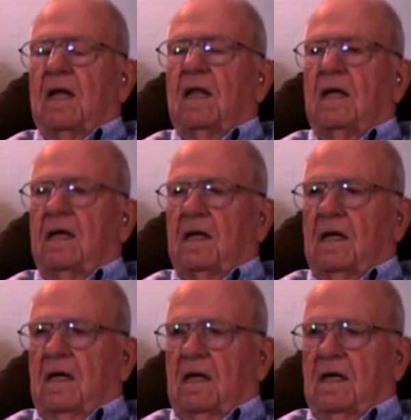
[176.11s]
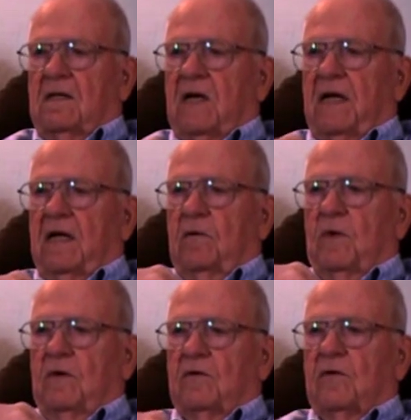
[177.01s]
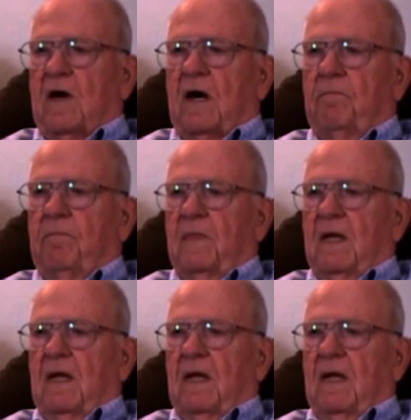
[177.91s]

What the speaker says: the sand will drop,